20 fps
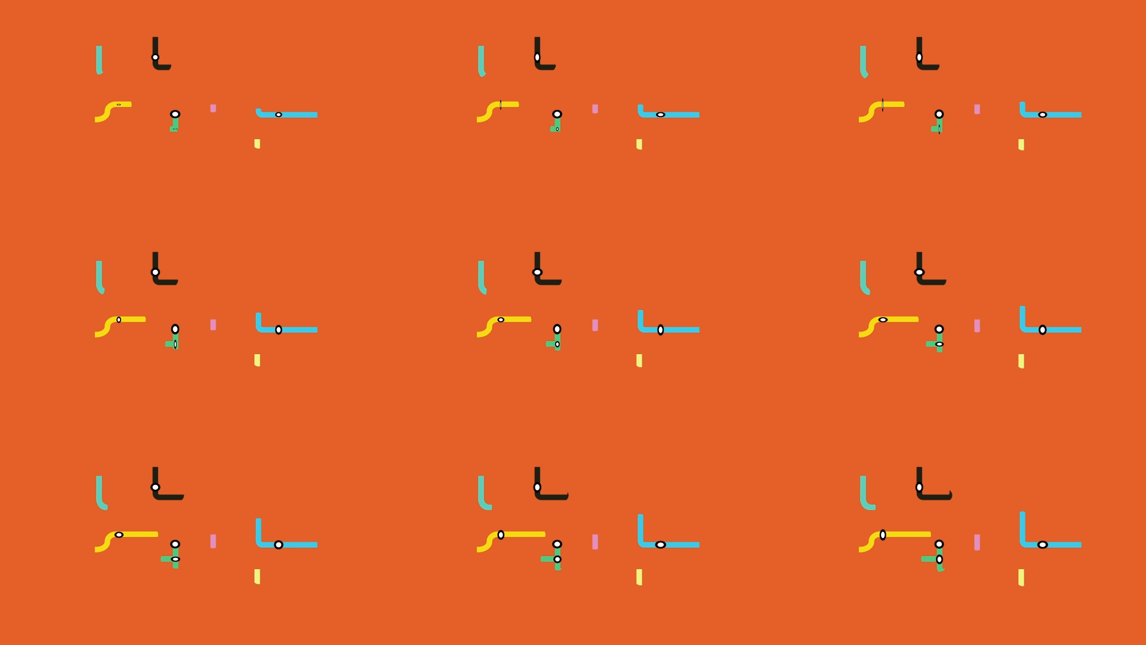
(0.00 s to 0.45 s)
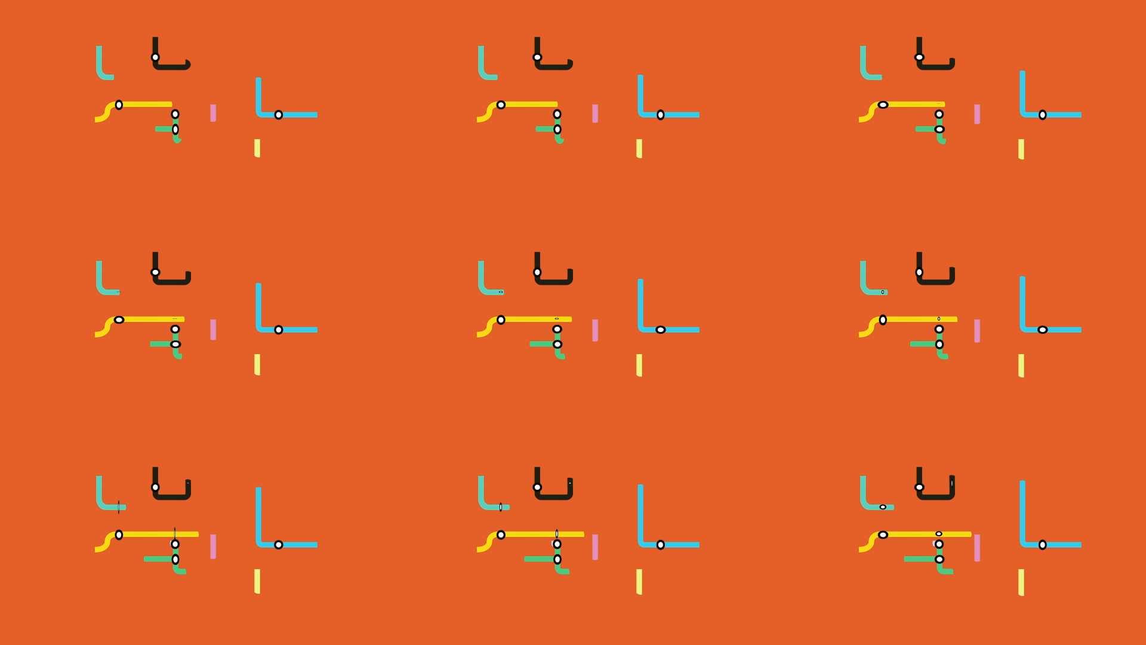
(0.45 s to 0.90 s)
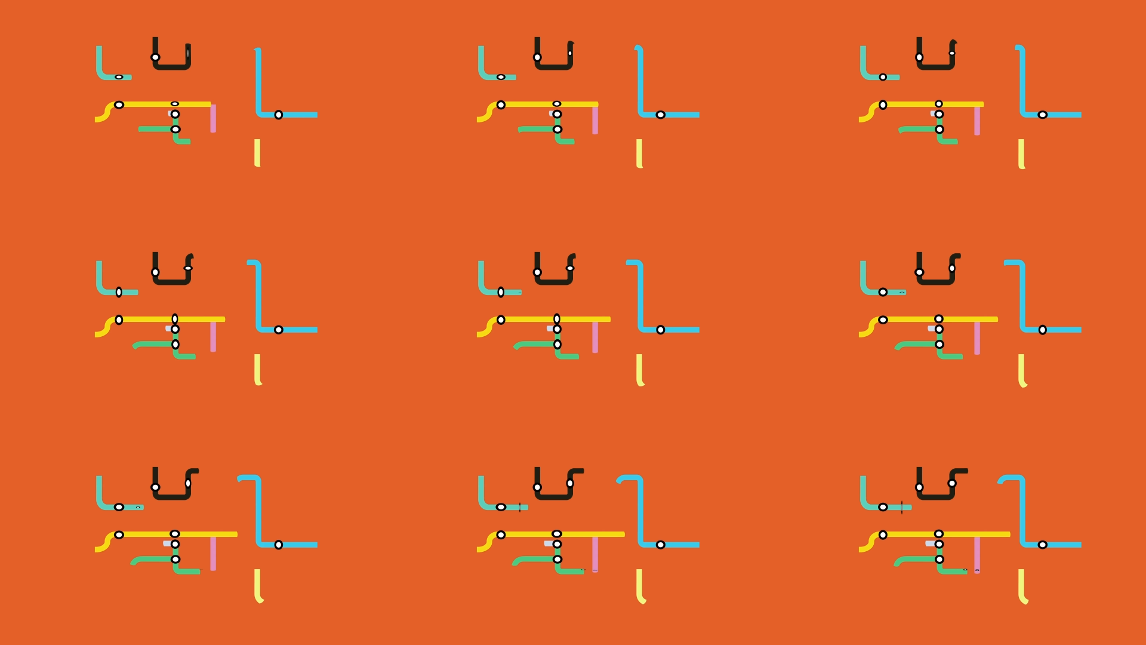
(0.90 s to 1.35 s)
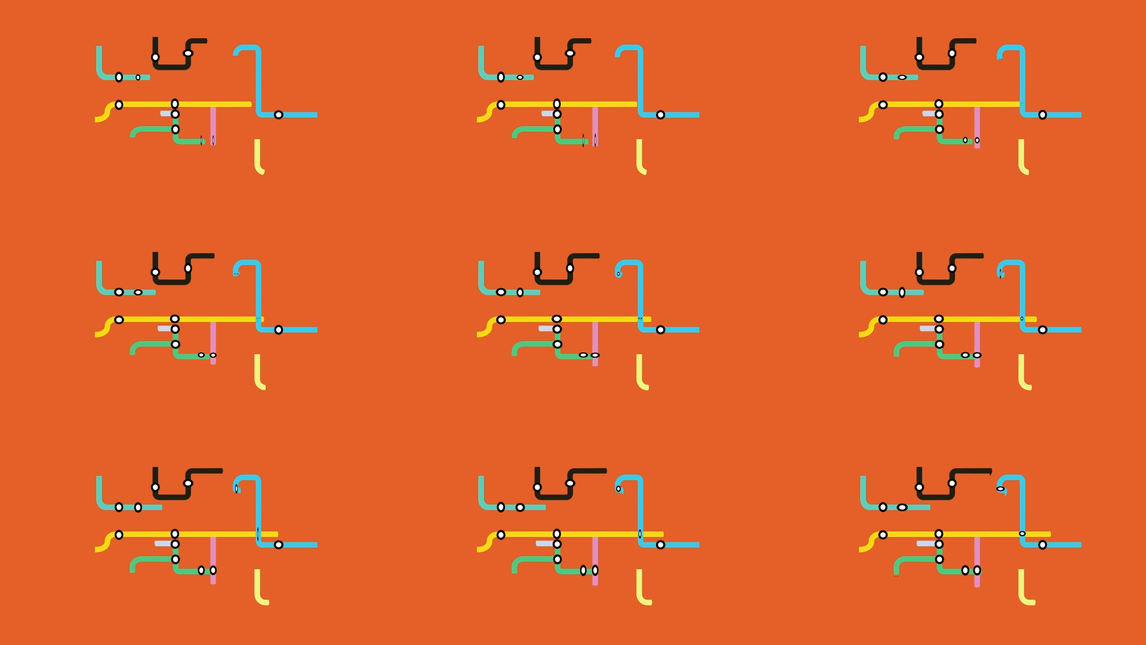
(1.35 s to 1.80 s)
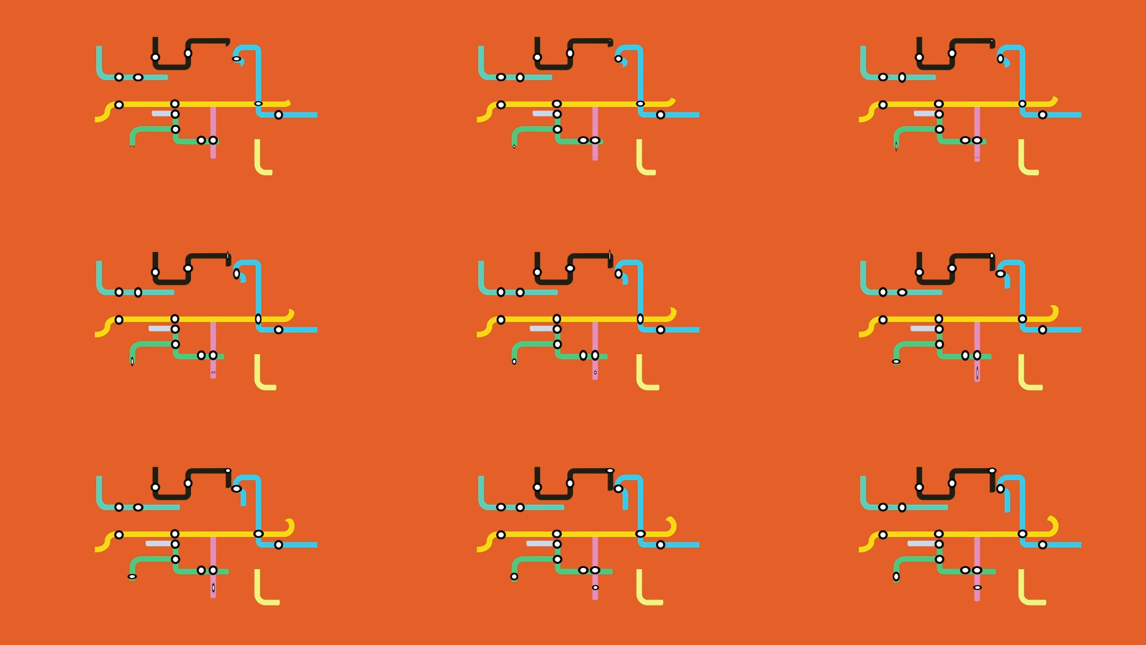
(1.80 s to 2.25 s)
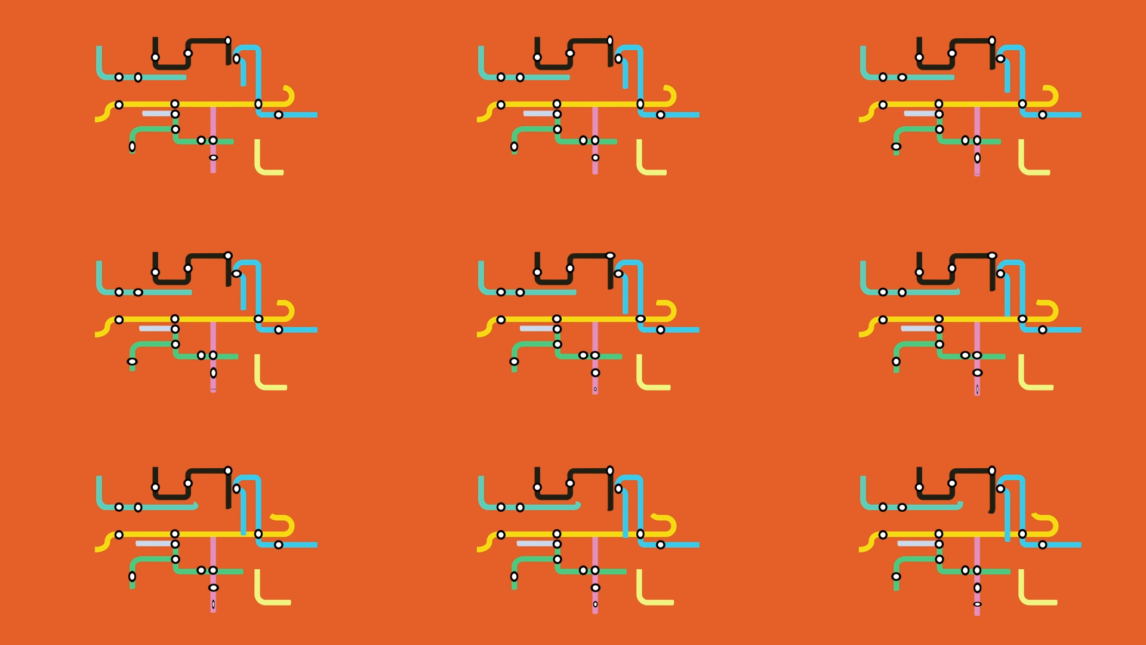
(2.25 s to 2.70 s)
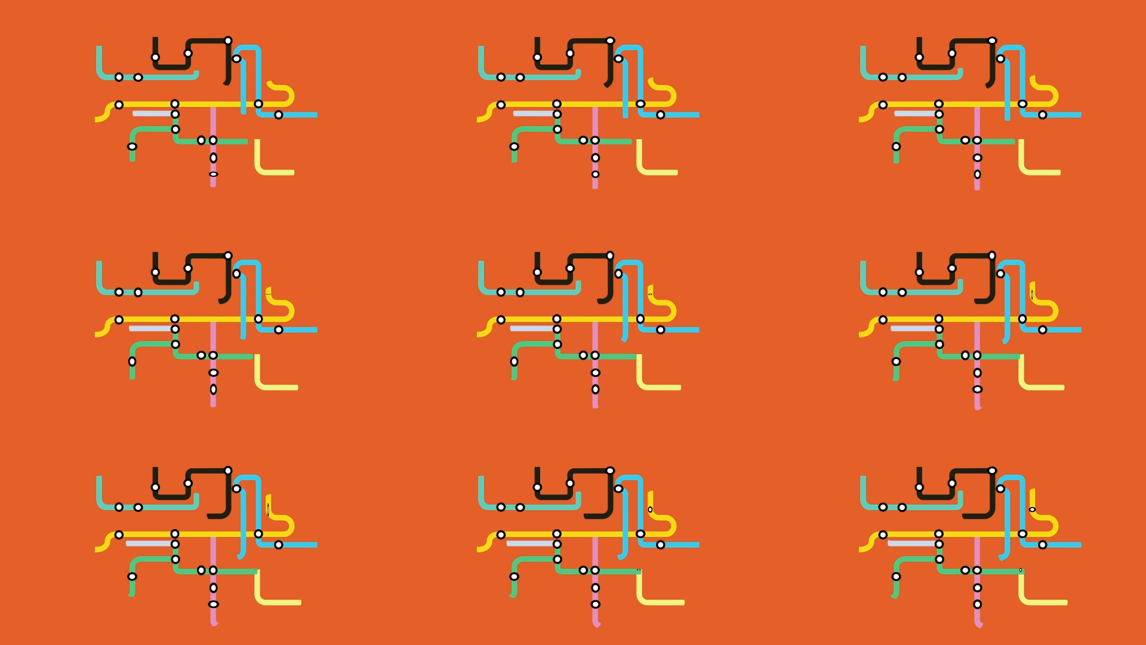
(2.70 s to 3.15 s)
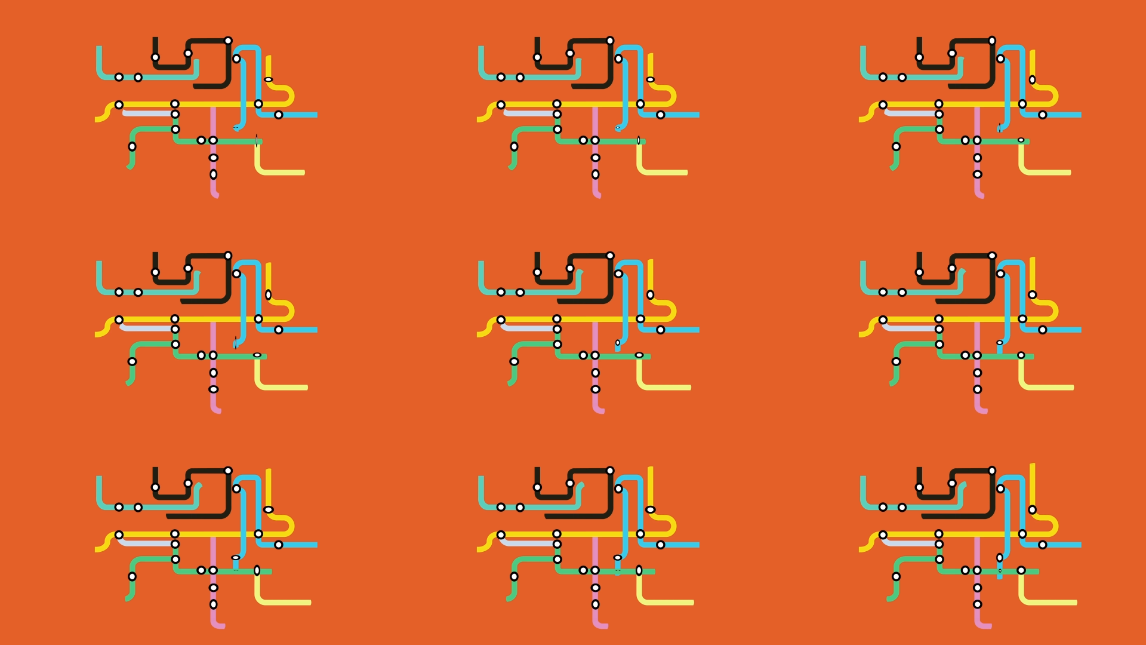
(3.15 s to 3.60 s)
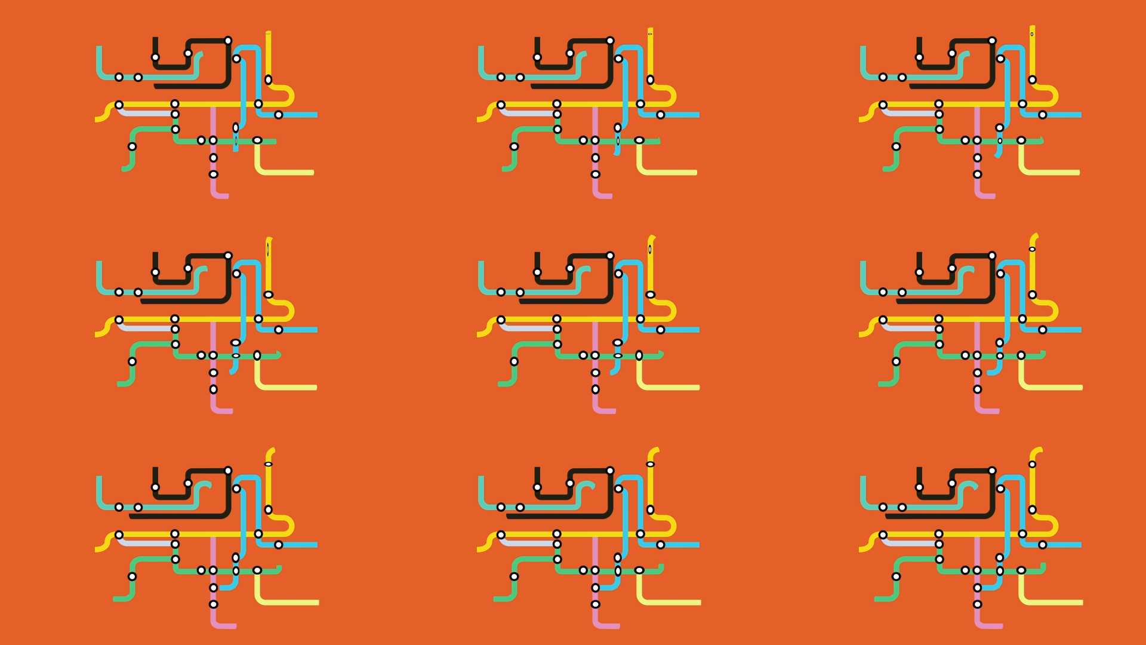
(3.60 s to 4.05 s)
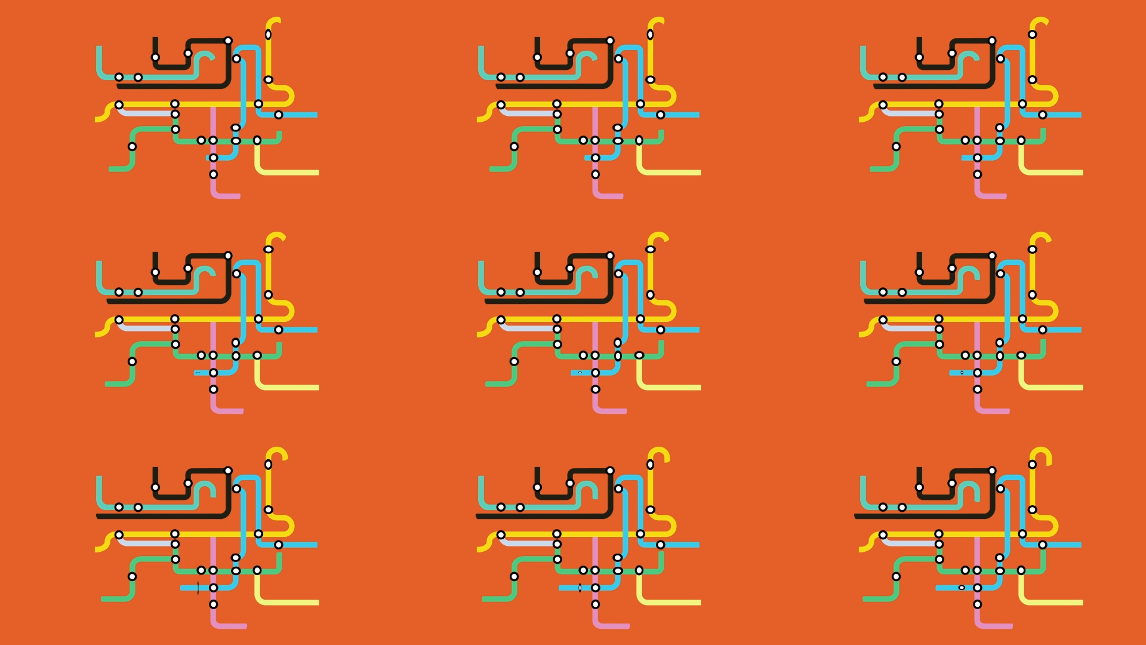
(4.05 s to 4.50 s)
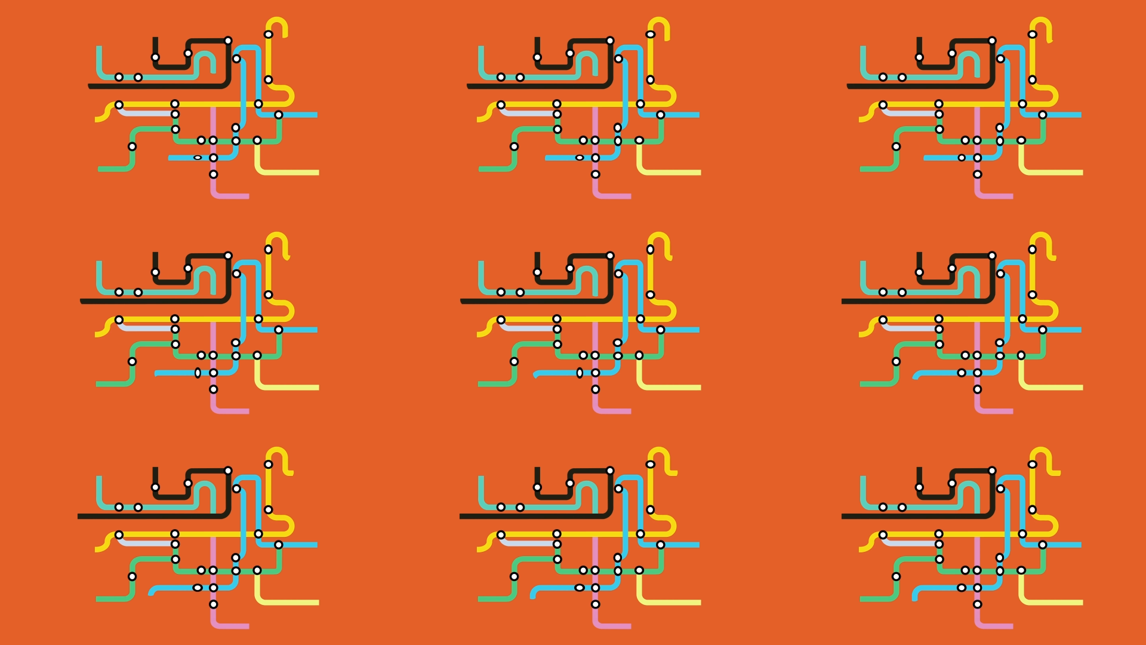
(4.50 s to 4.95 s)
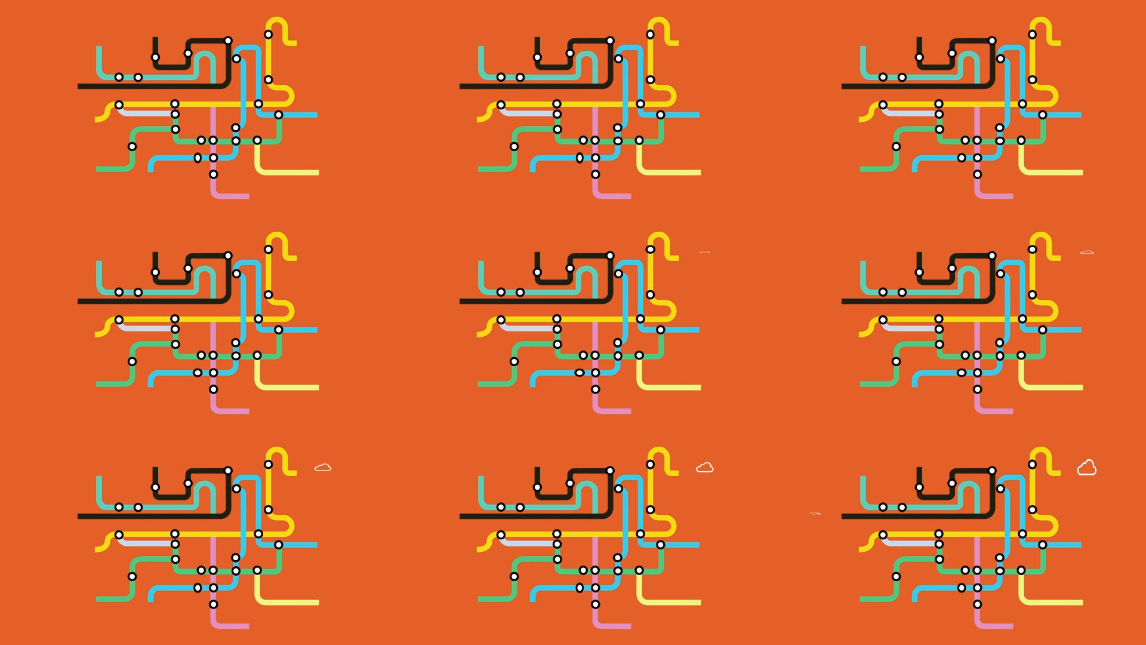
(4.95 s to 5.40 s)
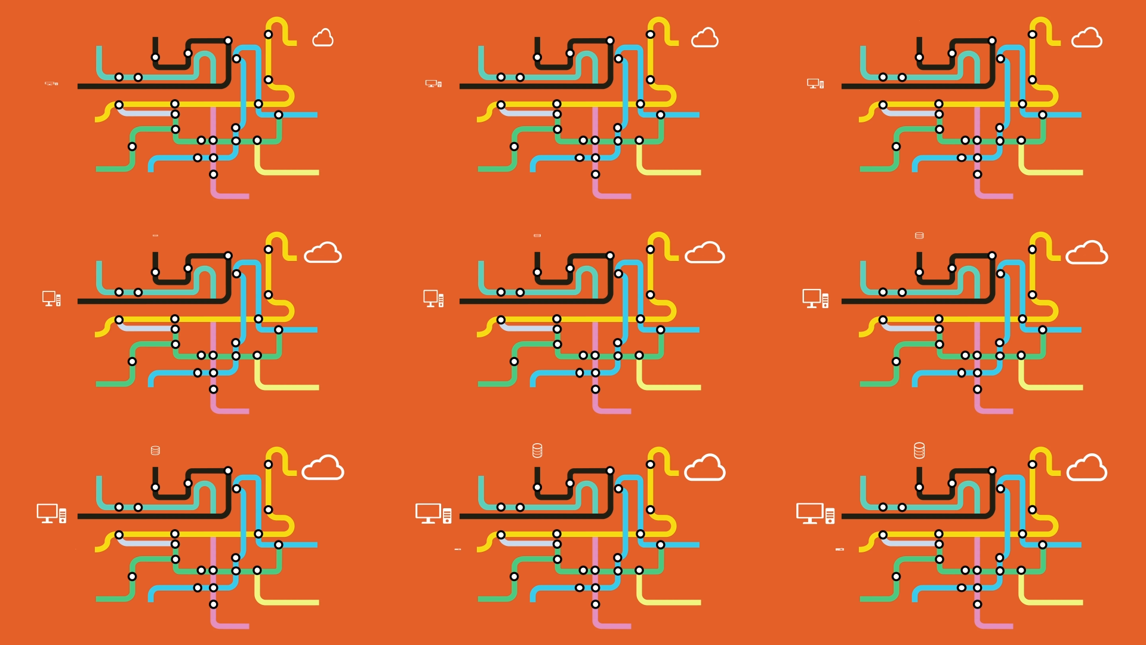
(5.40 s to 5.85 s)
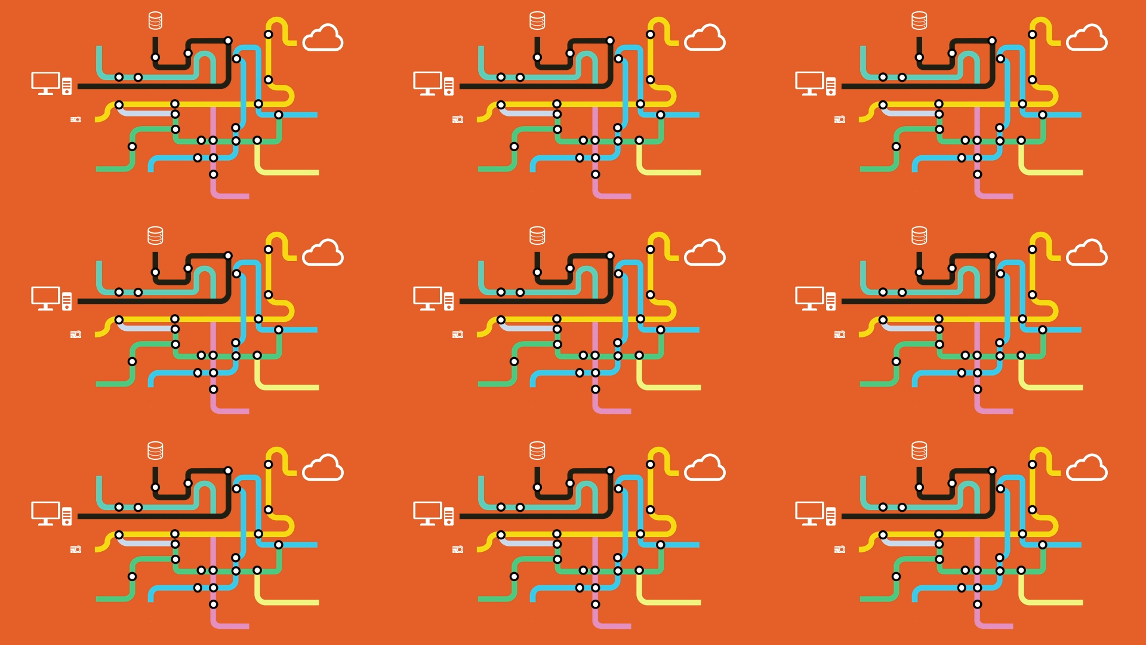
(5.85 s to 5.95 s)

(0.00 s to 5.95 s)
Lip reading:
[unreadable: no face in view]